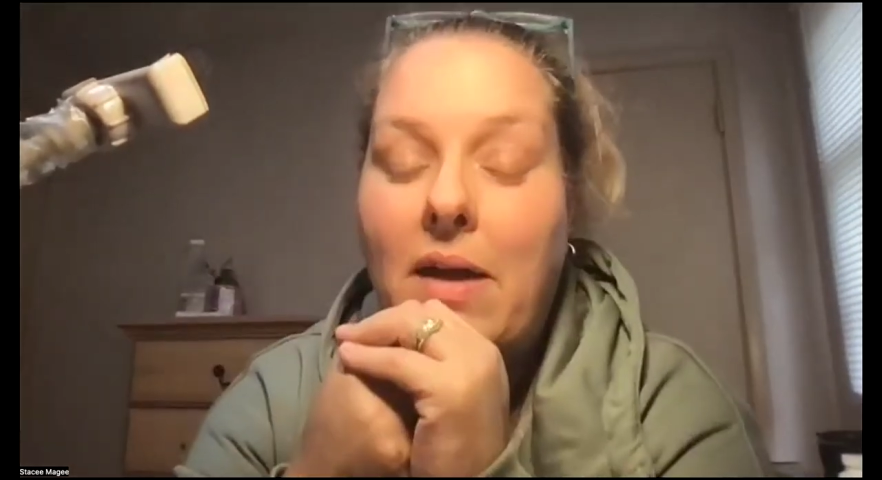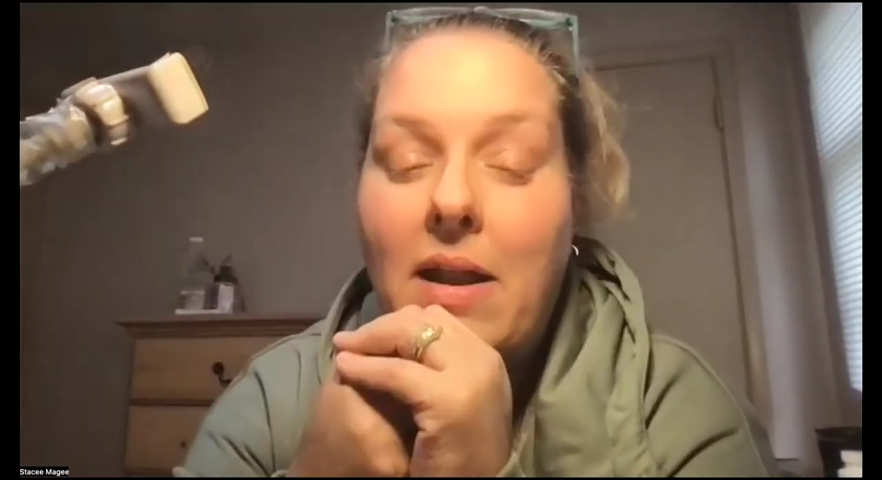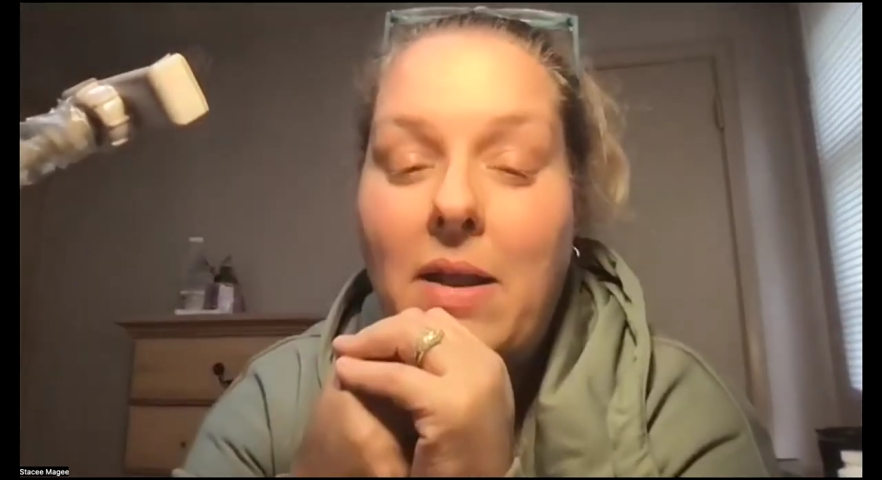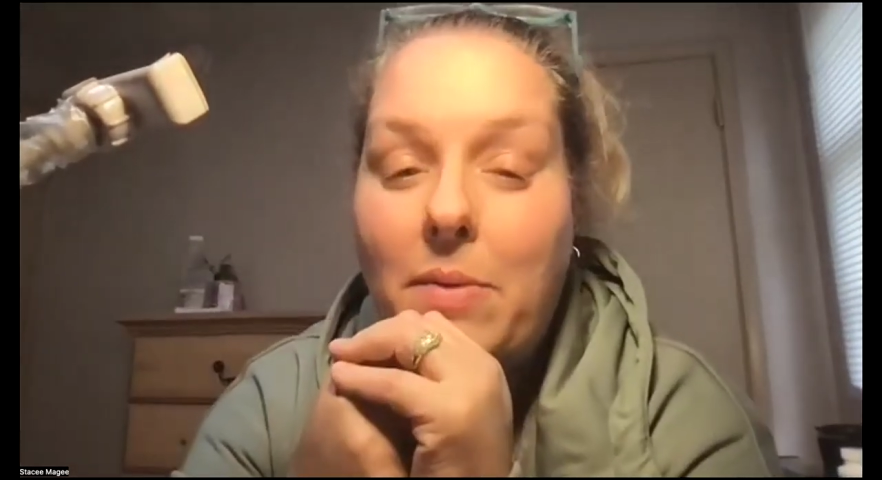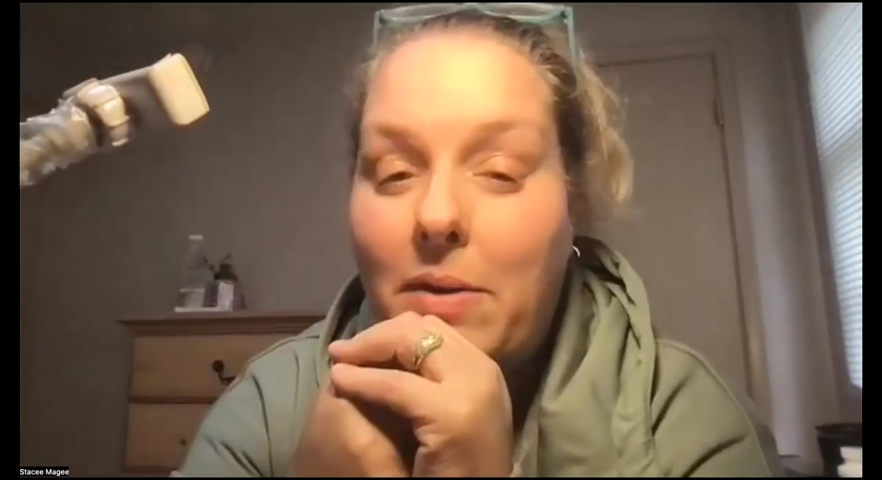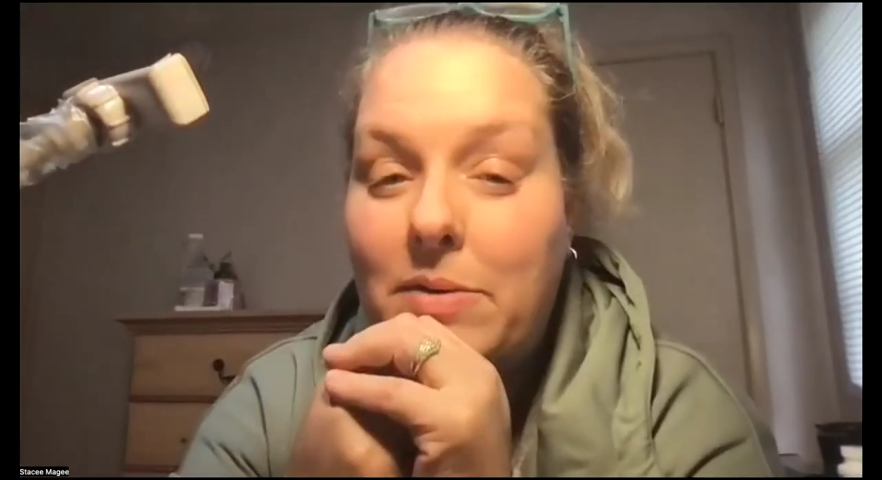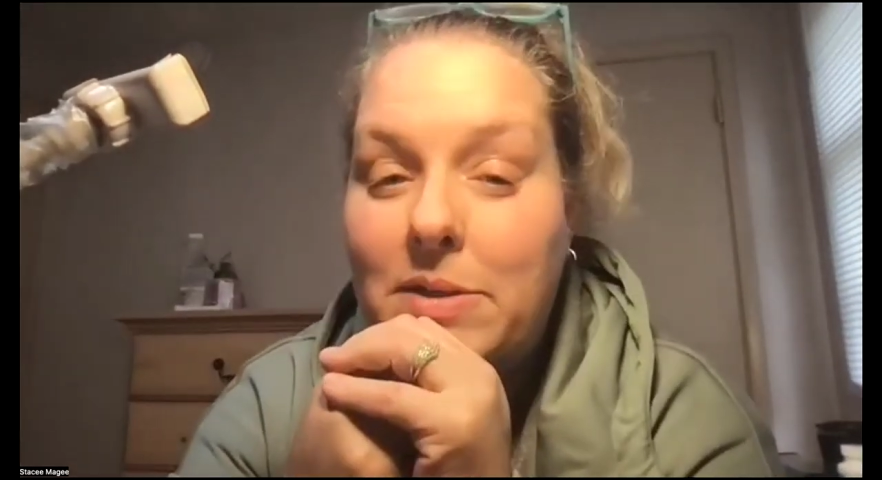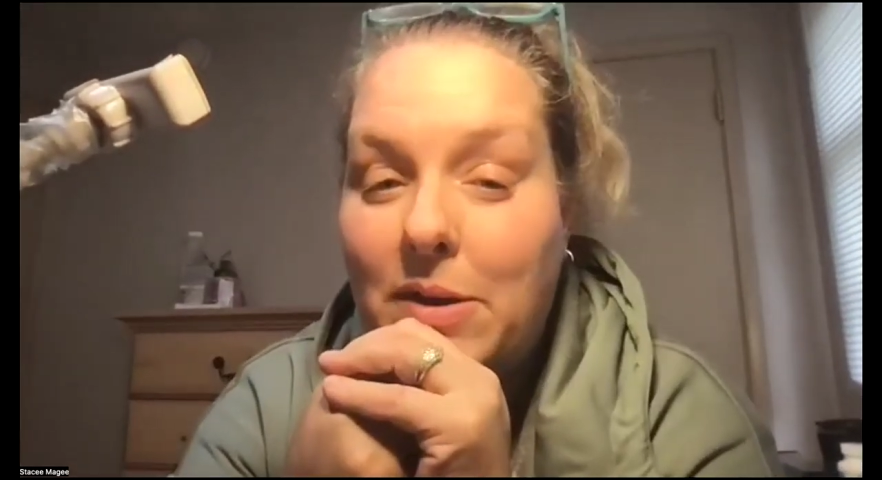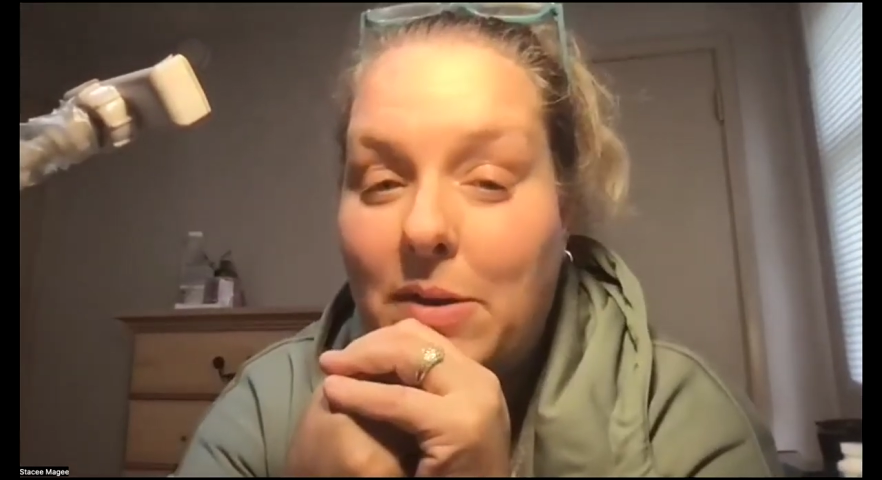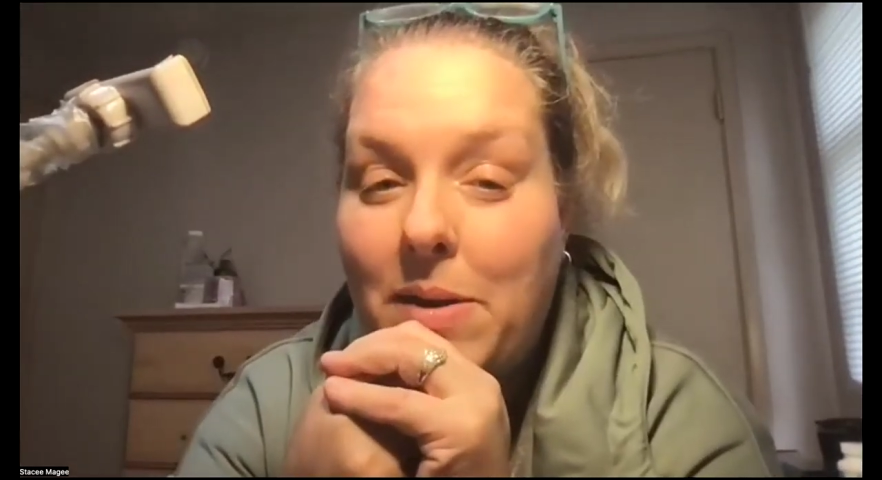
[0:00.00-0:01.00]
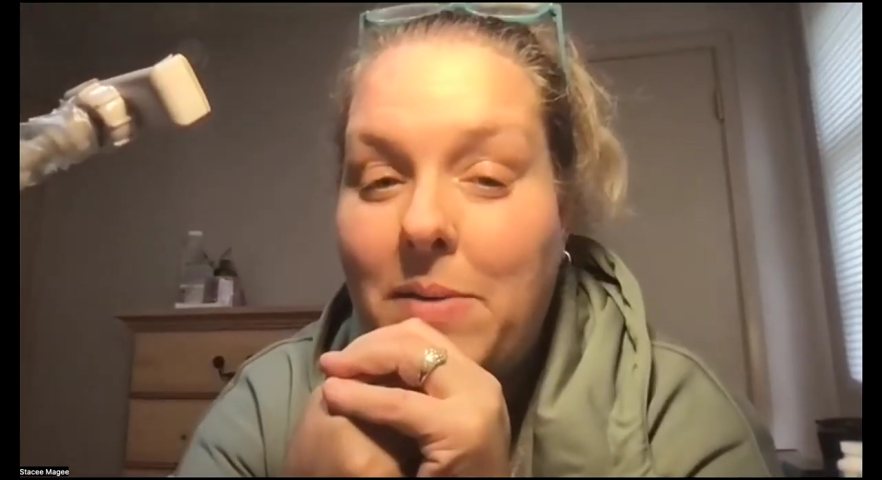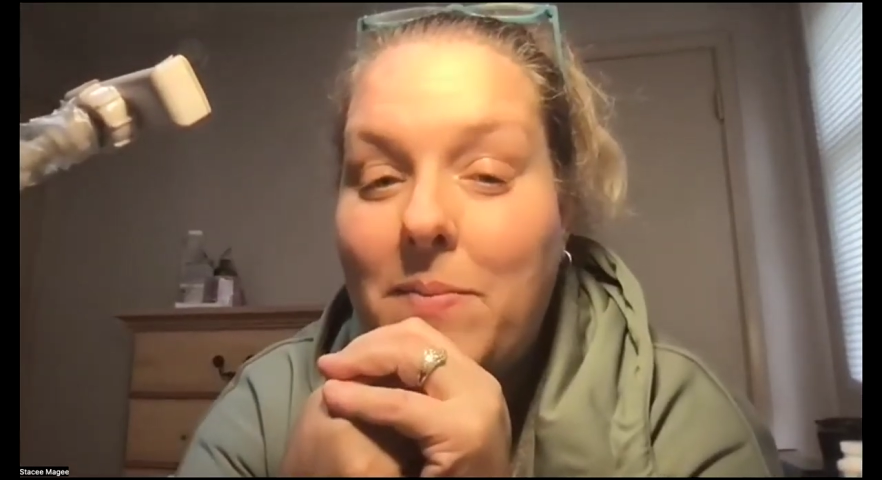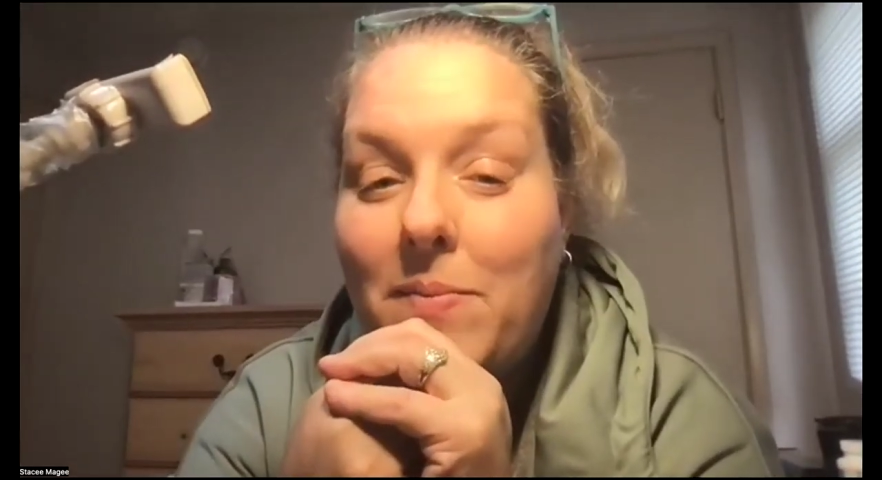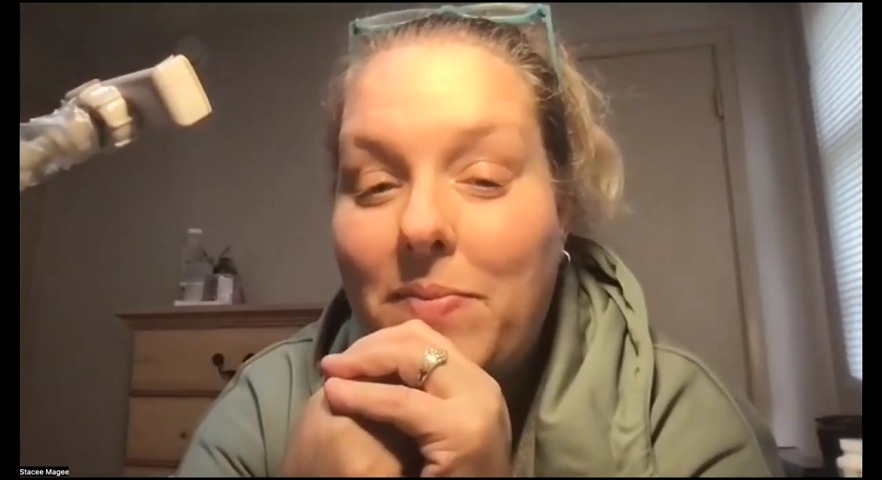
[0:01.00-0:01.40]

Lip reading: anyone who's hurt me.